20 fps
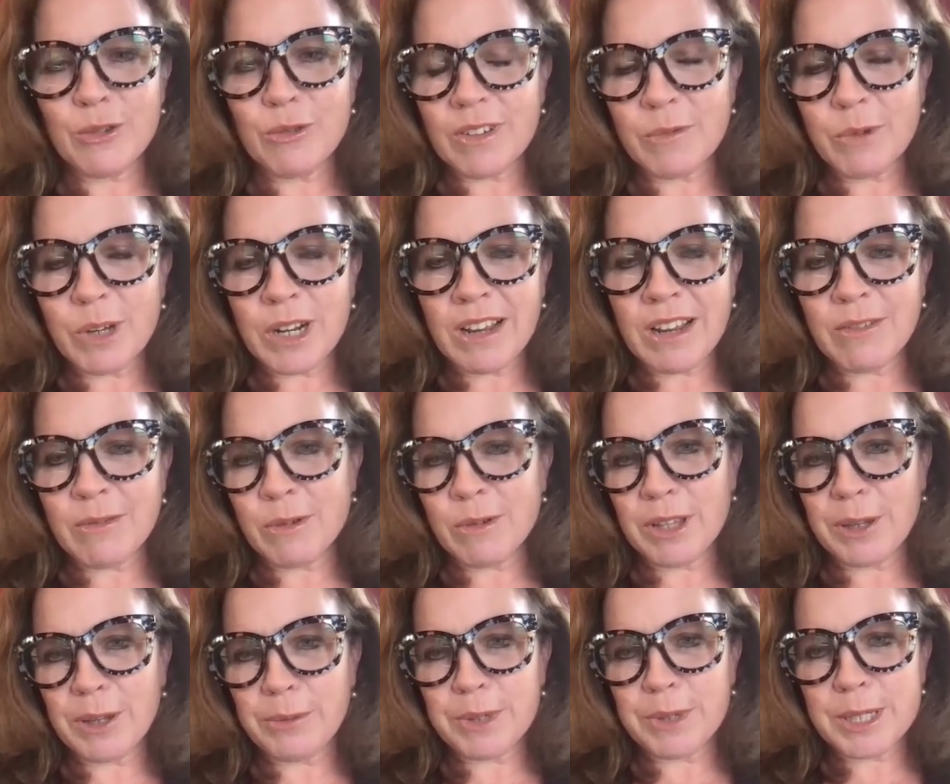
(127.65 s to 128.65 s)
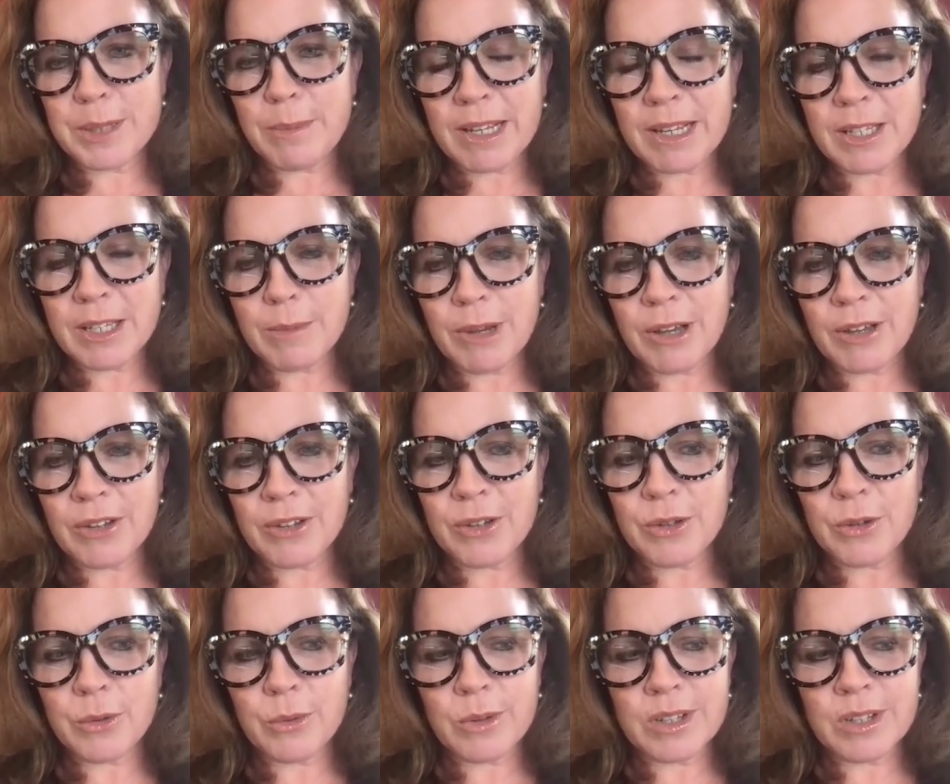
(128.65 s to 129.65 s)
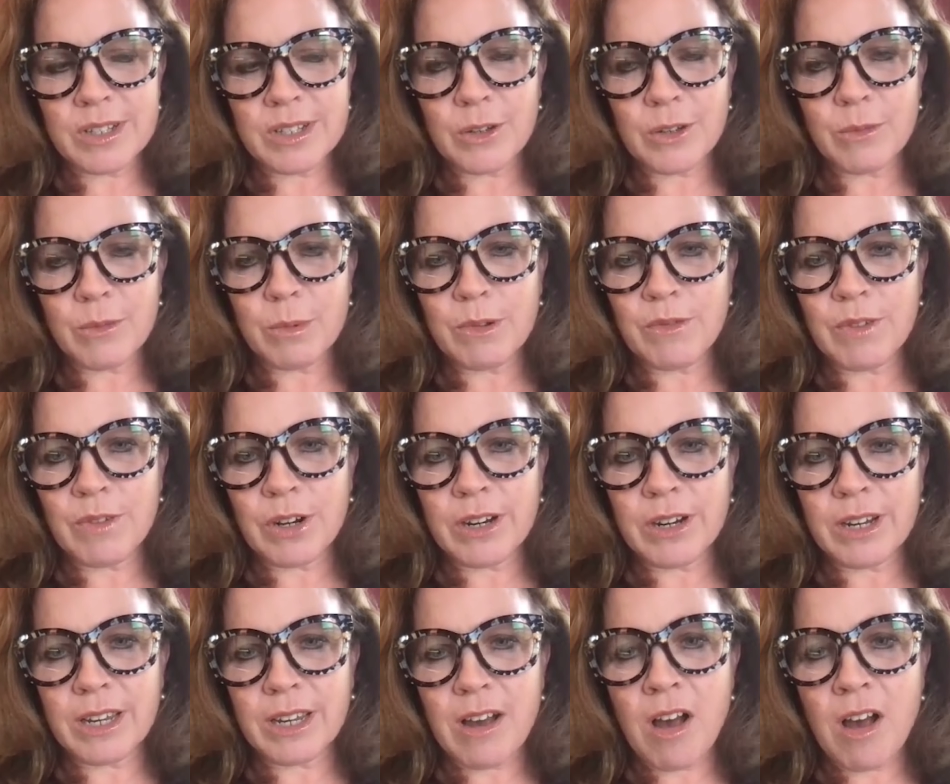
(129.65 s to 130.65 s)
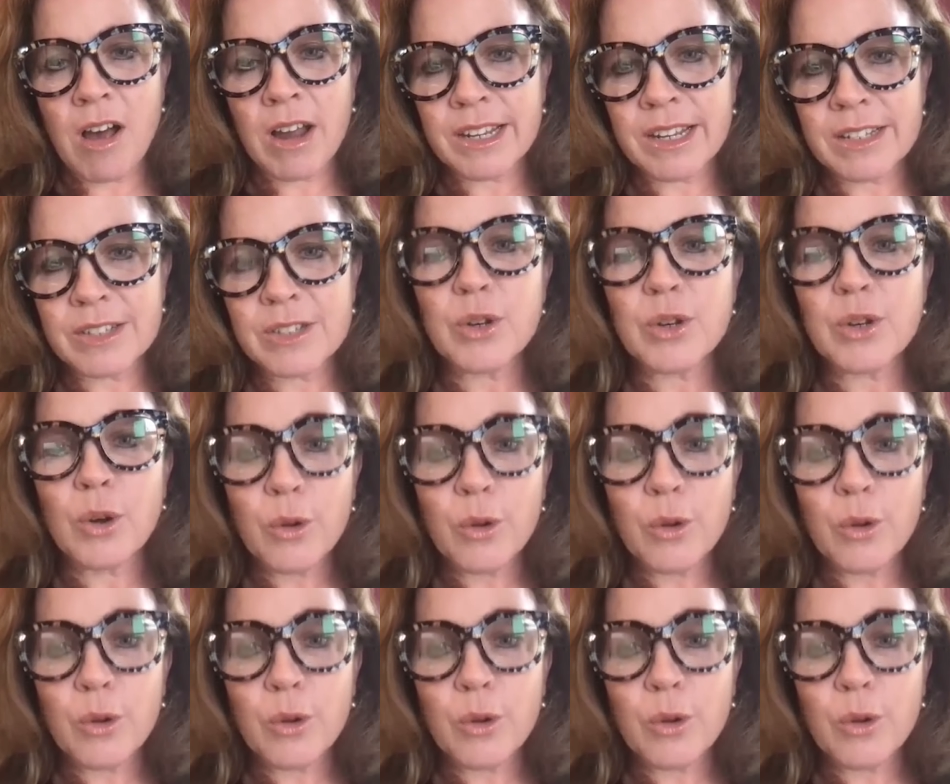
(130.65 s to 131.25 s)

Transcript: what I really respect about you is that you've been very honest